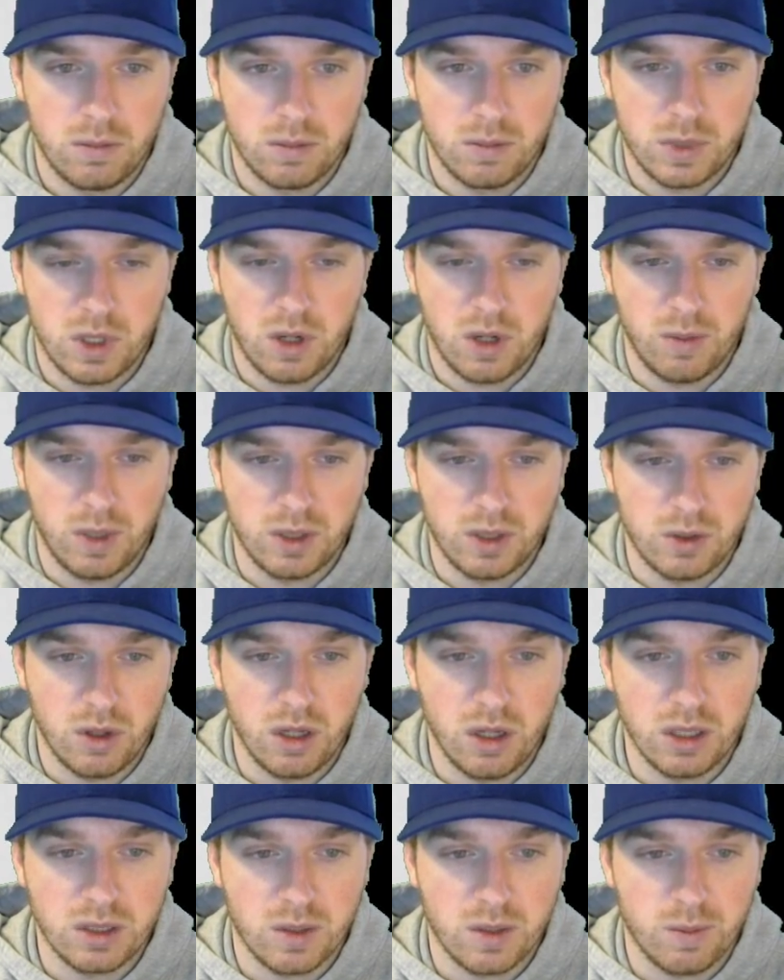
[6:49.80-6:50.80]
sorry, my
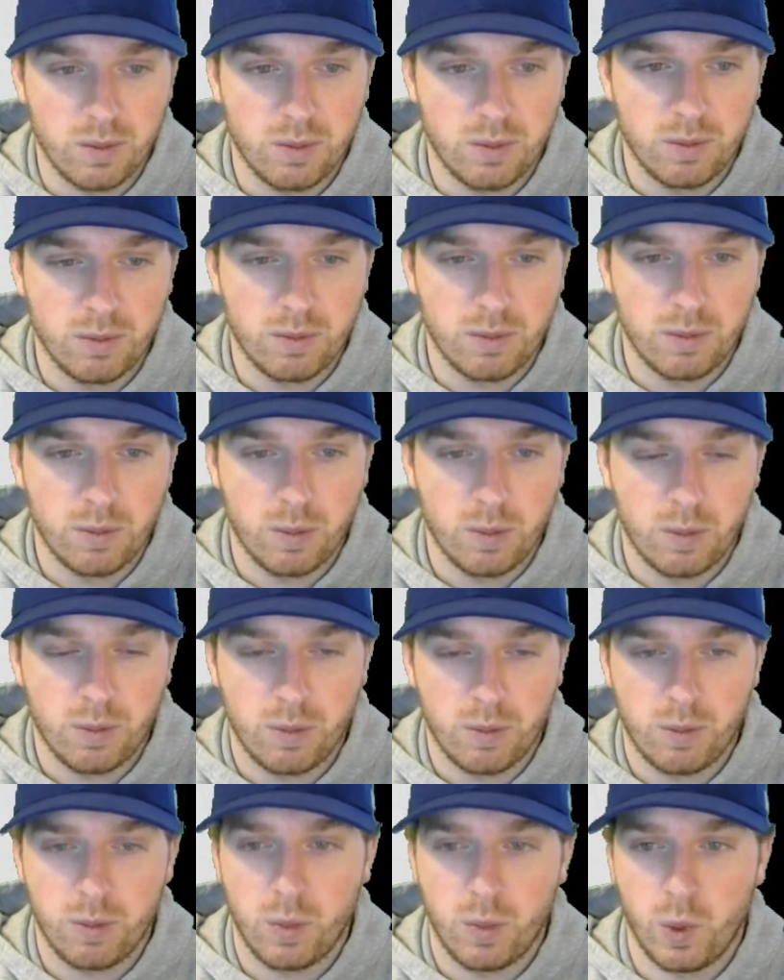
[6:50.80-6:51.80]
drawings are
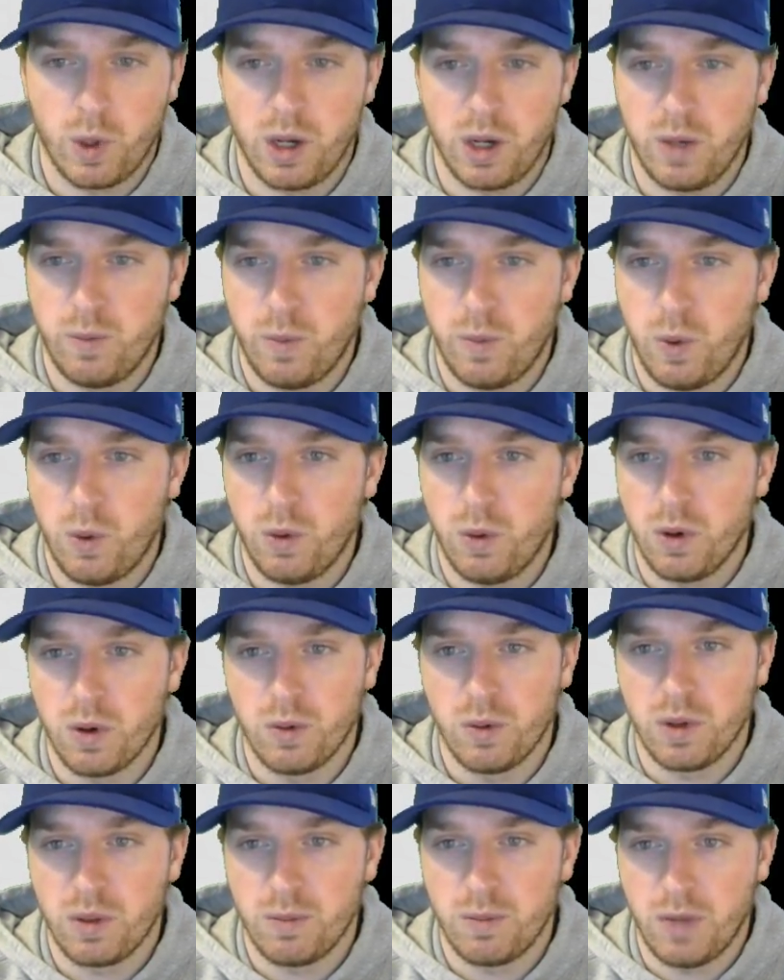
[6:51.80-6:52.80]
pretty
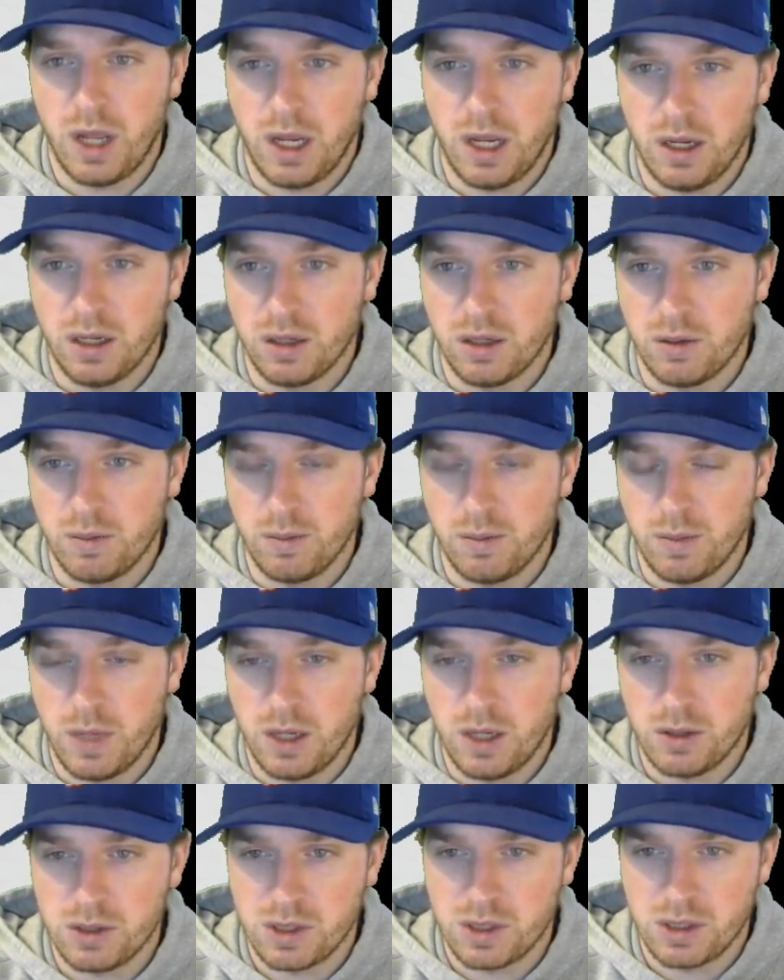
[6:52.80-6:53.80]
poor with my
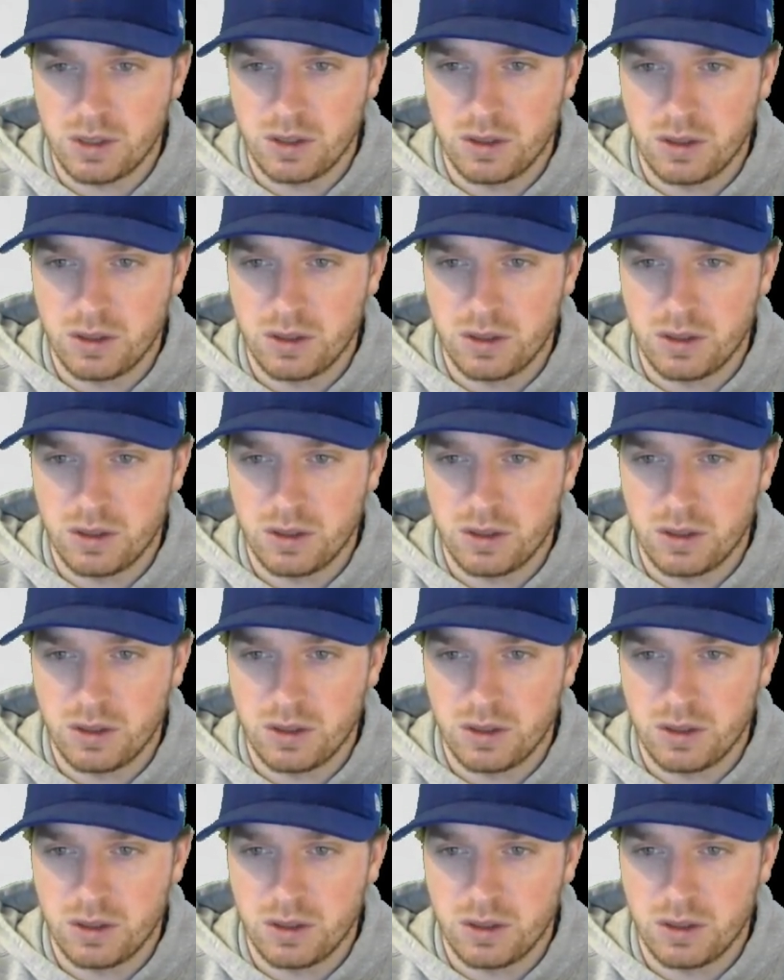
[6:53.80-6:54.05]
mouse.